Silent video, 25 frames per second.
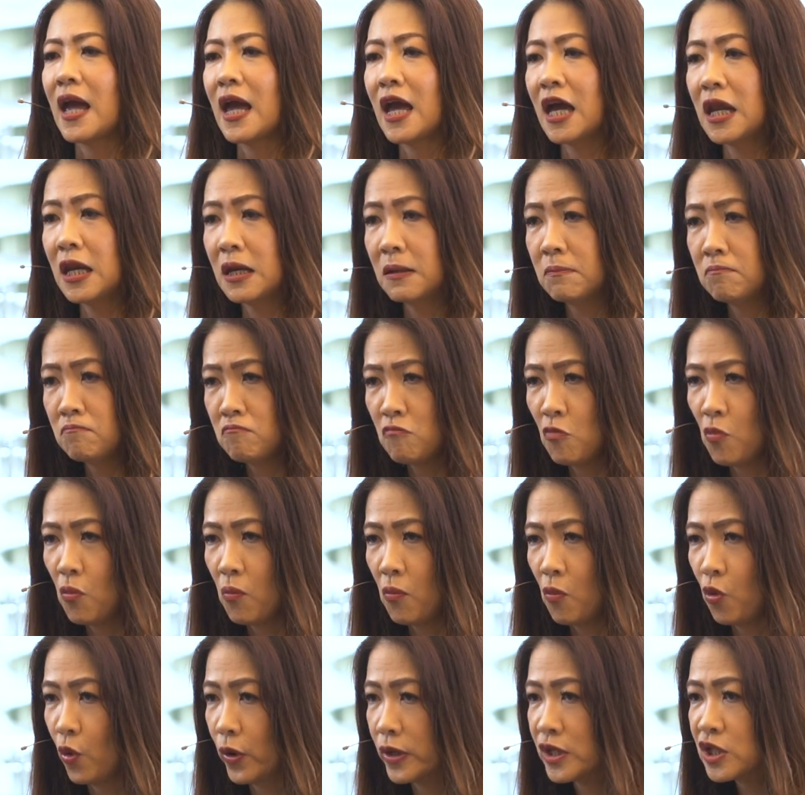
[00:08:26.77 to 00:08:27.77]
and
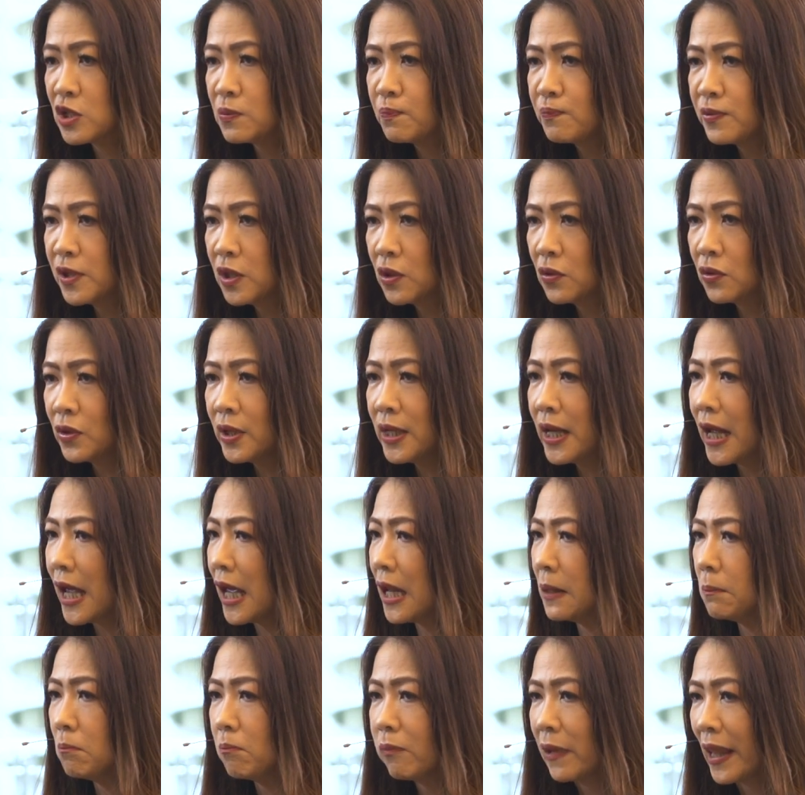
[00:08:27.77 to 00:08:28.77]
what is pure
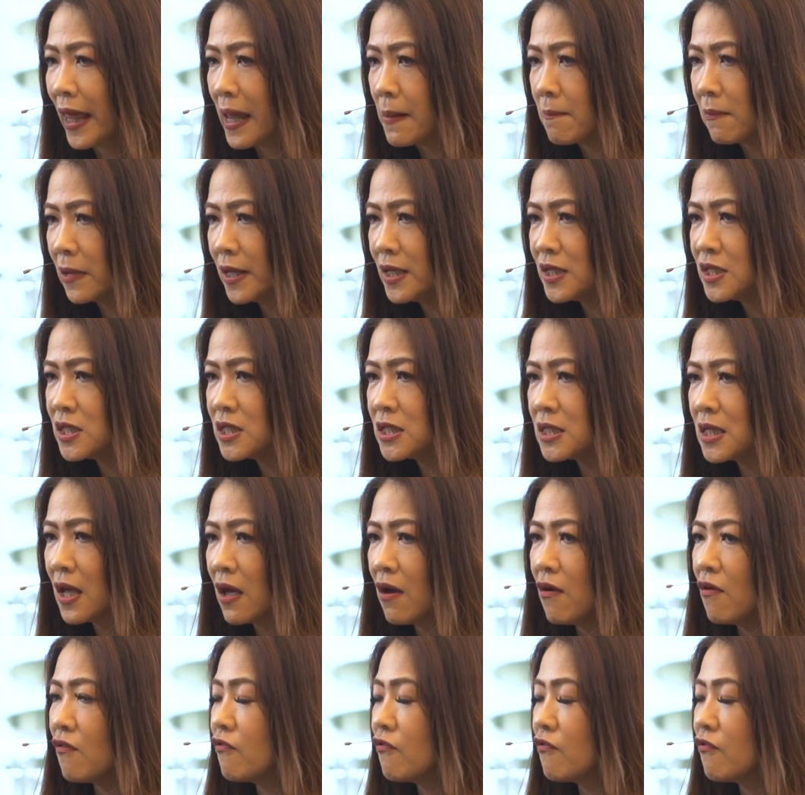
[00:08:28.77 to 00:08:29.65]
and blameless,